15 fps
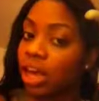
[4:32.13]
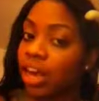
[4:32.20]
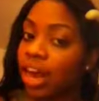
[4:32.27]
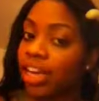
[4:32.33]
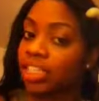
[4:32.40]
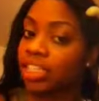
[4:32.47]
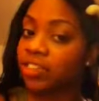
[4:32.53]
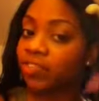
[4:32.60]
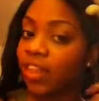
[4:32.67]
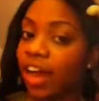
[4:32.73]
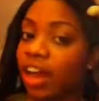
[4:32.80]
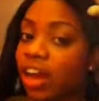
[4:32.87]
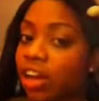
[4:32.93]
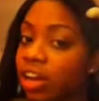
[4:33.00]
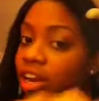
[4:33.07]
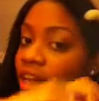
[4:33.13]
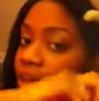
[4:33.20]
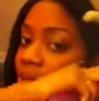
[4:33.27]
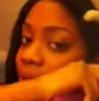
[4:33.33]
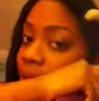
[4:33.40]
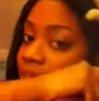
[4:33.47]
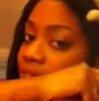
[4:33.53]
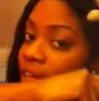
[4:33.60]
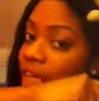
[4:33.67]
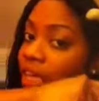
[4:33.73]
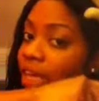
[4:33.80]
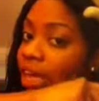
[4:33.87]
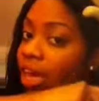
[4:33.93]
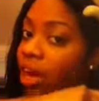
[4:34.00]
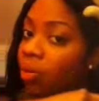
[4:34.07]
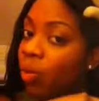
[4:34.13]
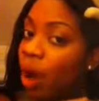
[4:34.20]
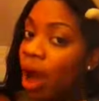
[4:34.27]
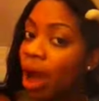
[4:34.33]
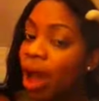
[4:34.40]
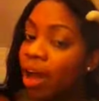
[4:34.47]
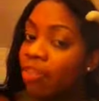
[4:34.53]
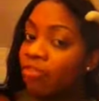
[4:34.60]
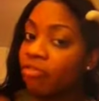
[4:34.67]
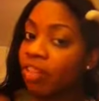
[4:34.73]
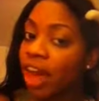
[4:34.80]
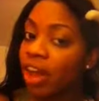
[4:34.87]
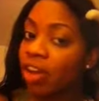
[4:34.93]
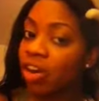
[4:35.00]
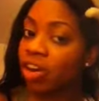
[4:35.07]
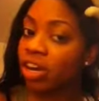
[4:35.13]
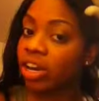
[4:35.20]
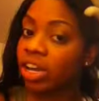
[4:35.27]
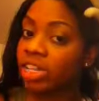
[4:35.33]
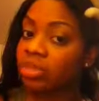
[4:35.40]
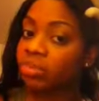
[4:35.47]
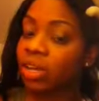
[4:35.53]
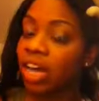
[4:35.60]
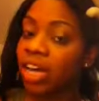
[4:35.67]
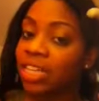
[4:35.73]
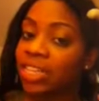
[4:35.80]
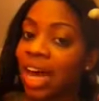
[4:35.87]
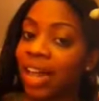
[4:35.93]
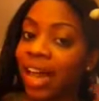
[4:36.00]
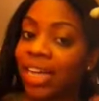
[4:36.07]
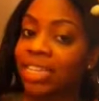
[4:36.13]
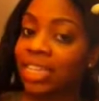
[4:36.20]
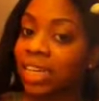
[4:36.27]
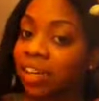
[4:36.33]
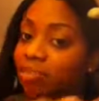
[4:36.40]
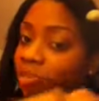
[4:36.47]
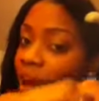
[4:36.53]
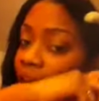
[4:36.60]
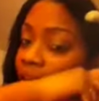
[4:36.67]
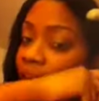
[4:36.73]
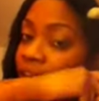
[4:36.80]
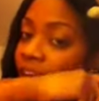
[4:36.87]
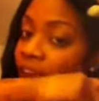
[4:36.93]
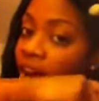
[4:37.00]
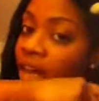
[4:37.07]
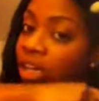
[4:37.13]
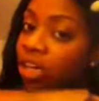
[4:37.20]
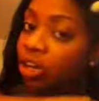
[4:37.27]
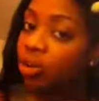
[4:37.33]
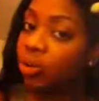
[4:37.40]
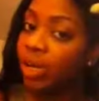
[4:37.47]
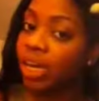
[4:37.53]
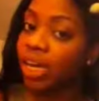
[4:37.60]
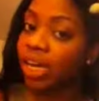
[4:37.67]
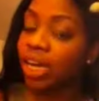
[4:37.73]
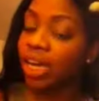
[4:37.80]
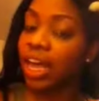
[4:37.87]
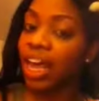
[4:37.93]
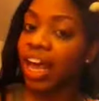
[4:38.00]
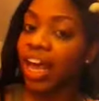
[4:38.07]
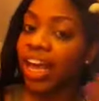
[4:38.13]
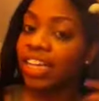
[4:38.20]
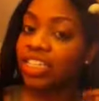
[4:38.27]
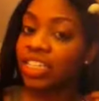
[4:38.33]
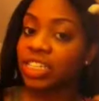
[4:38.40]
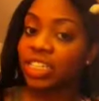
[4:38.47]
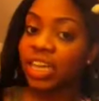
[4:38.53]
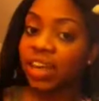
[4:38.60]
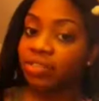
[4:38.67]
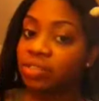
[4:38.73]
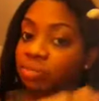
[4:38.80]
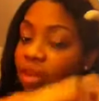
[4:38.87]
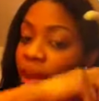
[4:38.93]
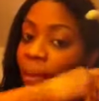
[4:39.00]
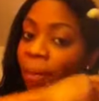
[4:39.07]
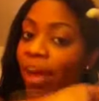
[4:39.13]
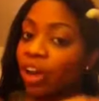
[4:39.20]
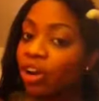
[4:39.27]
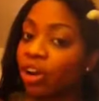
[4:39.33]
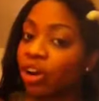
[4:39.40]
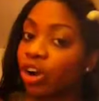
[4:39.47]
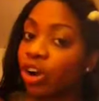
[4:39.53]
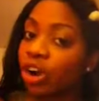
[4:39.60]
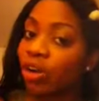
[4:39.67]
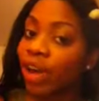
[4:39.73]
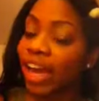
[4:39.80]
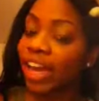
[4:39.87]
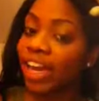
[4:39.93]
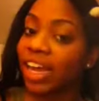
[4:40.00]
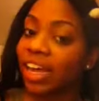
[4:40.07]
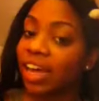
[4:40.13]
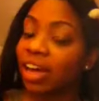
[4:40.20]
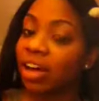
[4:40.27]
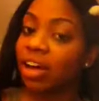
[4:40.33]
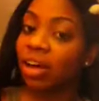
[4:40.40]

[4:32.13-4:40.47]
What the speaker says: And I just flat on another piece. And again, why I'm flat on it is because I like to give my hair a little heat. It just gives me a better curl and it,